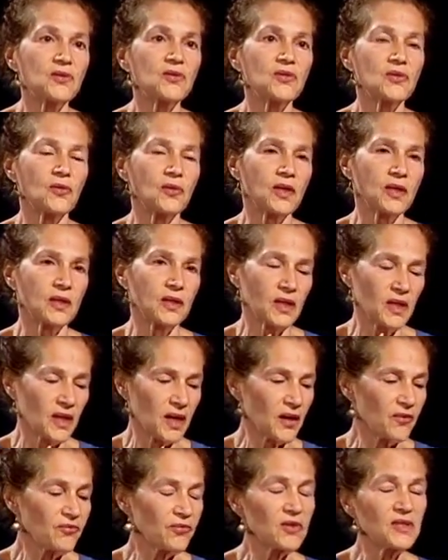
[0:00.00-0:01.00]
so that
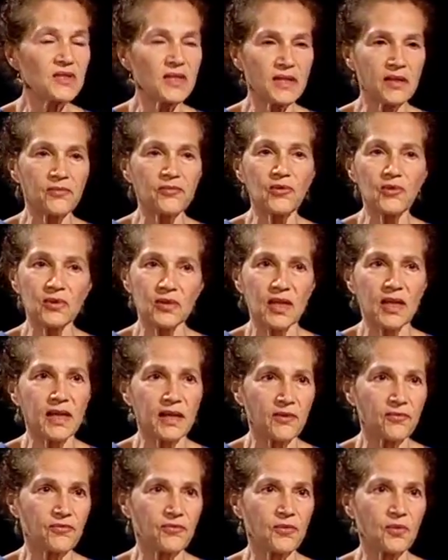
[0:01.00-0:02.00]
every day of your
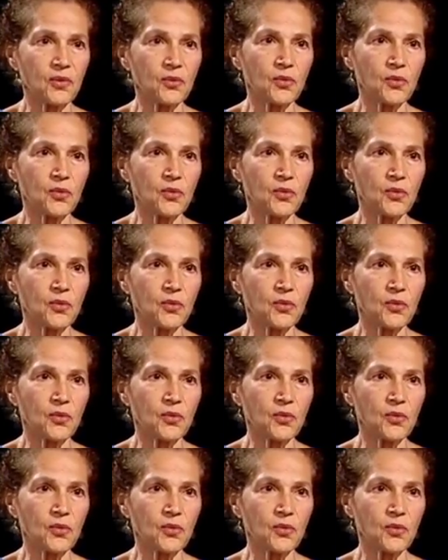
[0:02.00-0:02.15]
life,